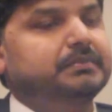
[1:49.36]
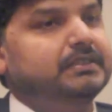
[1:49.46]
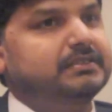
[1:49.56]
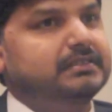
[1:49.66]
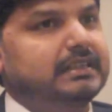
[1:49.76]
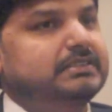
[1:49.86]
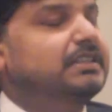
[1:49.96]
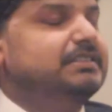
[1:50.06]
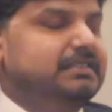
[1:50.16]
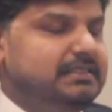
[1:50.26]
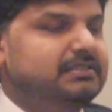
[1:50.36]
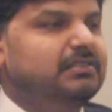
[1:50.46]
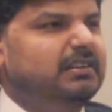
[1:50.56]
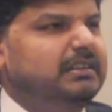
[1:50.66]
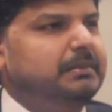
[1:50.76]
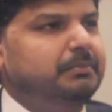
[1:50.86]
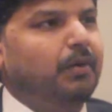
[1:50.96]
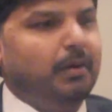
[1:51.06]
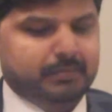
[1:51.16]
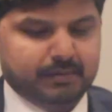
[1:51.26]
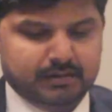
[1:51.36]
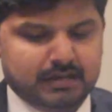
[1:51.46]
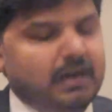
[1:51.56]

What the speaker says: this education is not proper,